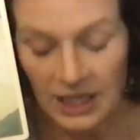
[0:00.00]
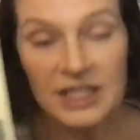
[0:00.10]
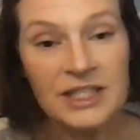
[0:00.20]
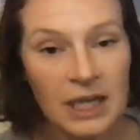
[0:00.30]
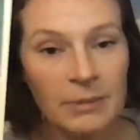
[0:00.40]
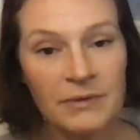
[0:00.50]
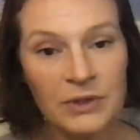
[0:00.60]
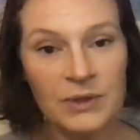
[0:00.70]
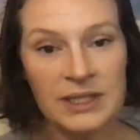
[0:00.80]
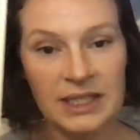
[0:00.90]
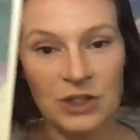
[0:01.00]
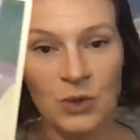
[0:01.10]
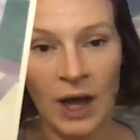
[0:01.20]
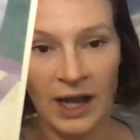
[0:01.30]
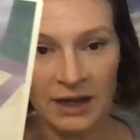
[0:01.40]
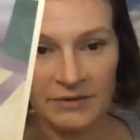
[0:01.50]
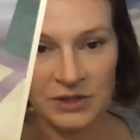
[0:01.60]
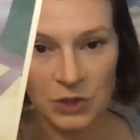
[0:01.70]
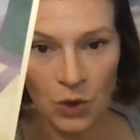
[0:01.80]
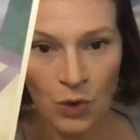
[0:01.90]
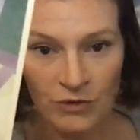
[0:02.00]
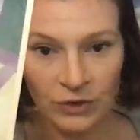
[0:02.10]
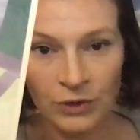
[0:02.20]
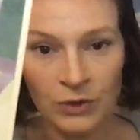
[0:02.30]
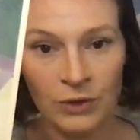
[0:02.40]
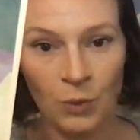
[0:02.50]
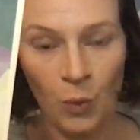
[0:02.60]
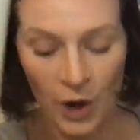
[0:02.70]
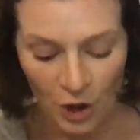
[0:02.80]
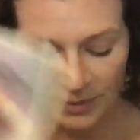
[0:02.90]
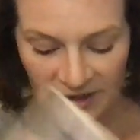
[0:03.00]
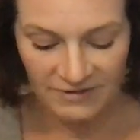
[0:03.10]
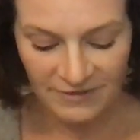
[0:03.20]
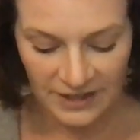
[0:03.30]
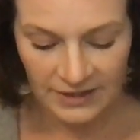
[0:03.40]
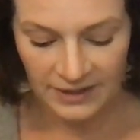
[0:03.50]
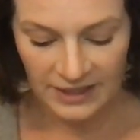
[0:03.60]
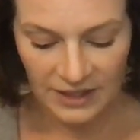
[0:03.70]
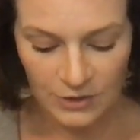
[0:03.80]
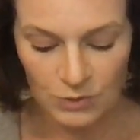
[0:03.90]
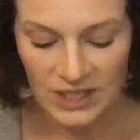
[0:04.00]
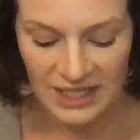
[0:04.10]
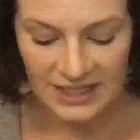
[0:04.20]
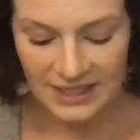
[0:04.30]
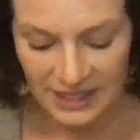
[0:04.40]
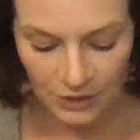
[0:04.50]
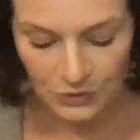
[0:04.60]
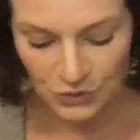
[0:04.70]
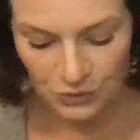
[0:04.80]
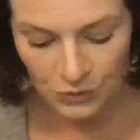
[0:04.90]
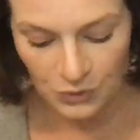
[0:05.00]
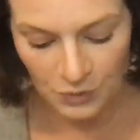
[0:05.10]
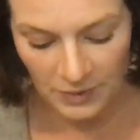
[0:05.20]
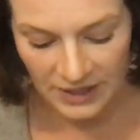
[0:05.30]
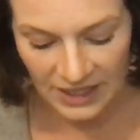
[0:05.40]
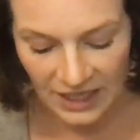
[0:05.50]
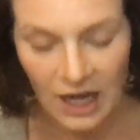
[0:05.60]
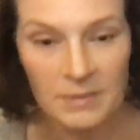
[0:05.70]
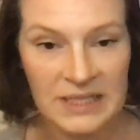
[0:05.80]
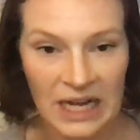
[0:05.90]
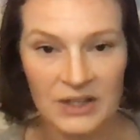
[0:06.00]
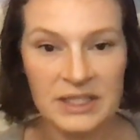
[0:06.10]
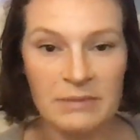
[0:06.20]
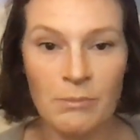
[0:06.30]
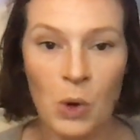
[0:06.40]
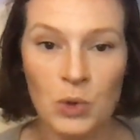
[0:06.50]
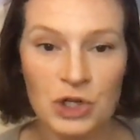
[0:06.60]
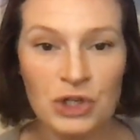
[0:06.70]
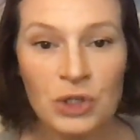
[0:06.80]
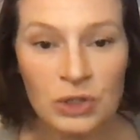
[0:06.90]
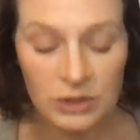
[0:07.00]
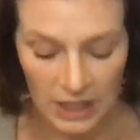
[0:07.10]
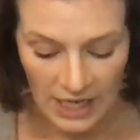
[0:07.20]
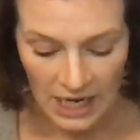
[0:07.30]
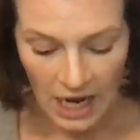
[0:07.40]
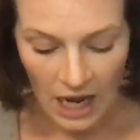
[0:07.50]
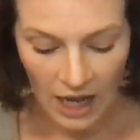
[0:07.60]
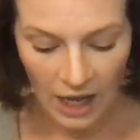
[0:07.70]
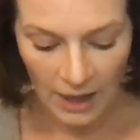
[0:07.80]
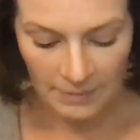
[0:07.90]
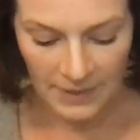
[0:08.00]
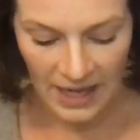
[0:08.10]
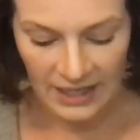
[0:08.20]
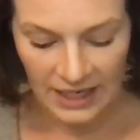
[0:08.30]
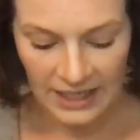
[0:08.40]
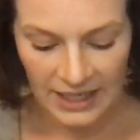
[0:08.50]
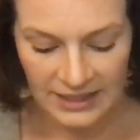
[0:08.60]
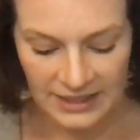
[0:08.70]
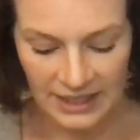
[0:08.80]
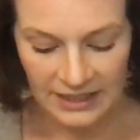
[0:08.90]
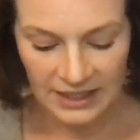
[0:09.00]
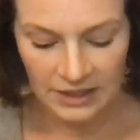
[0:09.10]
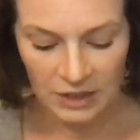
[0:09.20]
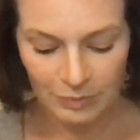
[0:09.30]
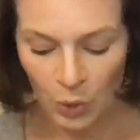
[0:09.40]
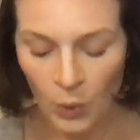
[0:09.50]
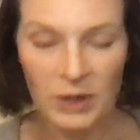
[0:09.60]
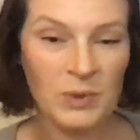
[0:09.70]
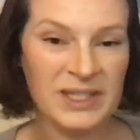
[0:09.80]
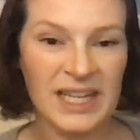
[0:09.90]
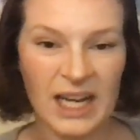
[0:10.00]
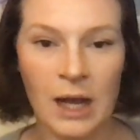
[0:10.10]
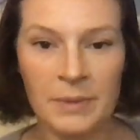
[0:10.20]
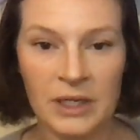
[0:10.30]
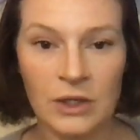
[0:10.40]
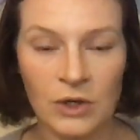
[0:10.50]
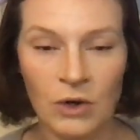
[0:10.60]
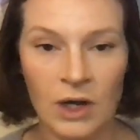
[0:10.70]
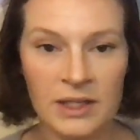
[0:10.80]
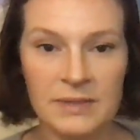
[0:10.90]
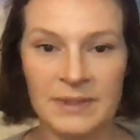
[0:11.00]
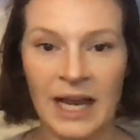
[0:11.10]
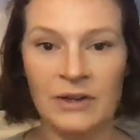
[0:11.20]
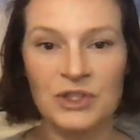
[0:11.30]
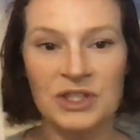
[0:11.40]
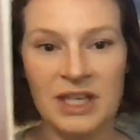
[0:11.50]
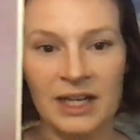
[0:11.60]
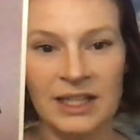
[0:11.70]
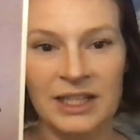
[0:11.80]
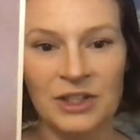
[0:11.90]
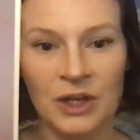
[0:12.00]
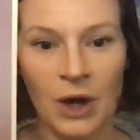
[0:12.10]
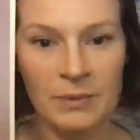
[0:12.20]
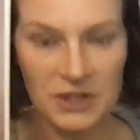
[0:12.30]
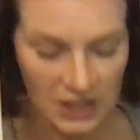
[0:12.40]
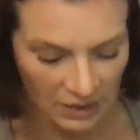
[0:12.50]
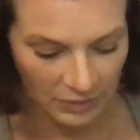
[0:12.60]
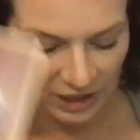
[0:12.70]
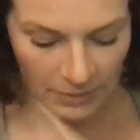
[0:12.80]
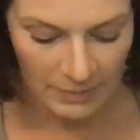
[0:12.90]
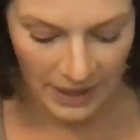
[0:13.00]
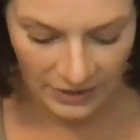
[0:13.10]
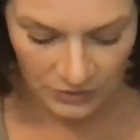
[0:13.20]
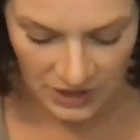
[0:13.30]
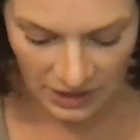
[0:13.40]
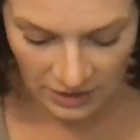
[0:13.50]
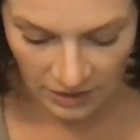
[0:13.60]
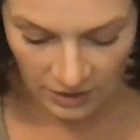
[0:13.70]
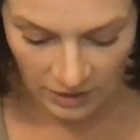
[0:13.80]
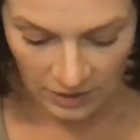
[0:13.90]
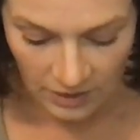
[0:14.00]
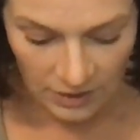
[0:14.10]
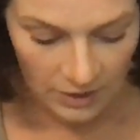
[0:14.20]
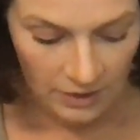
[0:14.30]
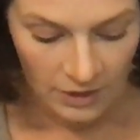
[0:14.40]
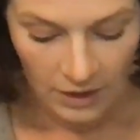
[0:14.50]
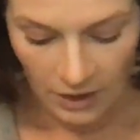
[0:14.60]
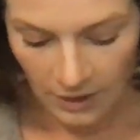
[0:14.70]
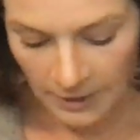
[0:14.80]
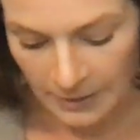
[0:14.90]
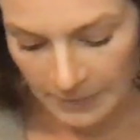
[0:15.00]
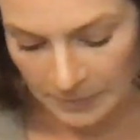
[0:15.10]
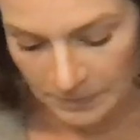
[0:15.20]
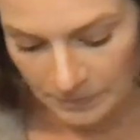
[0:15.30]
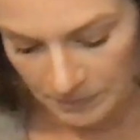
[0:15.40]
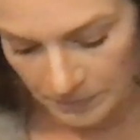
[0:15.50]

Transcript: Some of you, it's like you have this overwhelming feeling you need to tell the truth, but then it comes out as emotional um, and it, it's like the the point wasn't coming across but now it's just kind of like you know i'm just gonna pick my battles here um,